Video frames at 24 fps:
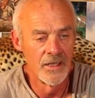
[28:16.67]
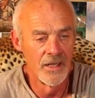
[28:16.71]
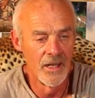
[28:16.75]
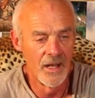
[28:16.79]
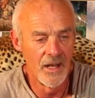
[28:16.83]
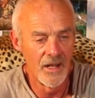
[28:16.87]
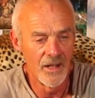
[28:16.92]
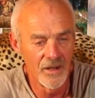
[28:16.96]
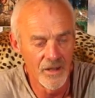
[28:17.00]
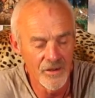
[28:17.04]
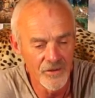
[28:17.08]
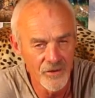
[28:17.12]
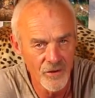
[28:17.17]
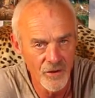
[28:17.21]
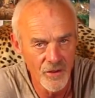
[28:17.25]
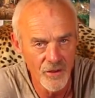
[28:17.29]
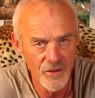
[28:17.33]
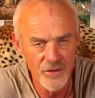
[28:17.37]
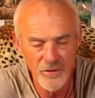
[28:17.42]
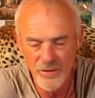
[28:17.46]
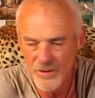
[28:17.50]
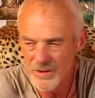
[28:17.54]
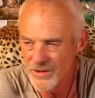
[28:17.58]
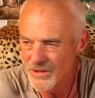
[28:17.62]
And I
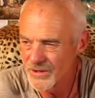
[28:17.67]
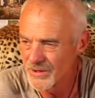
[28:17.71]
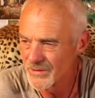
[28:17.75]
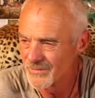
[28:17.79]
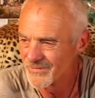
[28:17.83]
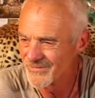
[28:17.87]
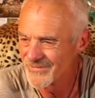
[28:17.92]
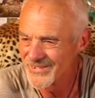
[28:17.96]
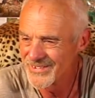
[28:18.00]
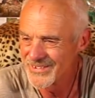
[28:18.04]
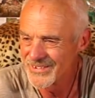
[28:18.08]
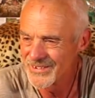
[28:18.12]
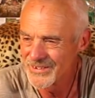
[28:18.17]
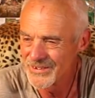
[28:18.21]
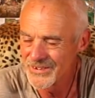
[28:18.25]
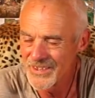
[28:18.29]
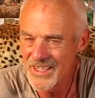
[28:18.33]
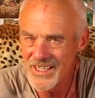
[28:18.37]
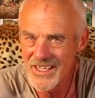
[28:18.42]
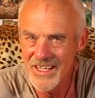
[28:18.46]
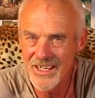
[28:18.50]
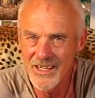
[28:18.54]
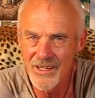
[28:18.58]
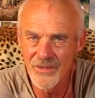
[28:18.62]
was
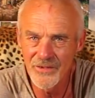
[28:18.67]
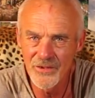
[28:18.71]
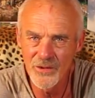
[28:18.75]
thinking,